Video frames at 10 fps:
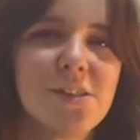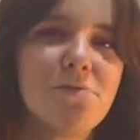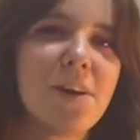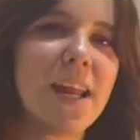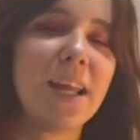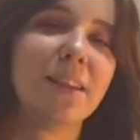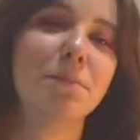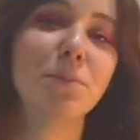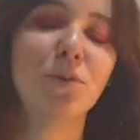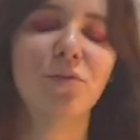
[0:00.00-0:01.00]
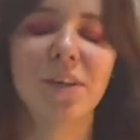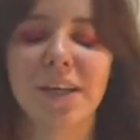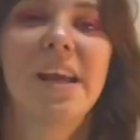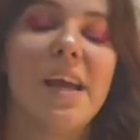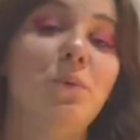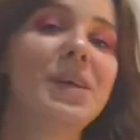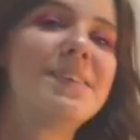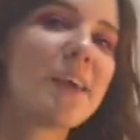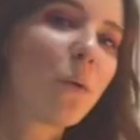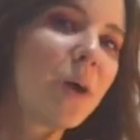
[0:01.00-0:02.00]
narrating the movie and we
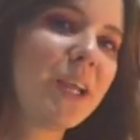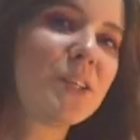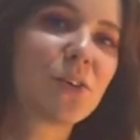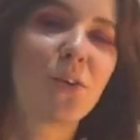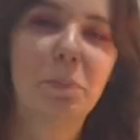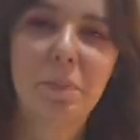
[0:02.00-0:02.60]
segue to her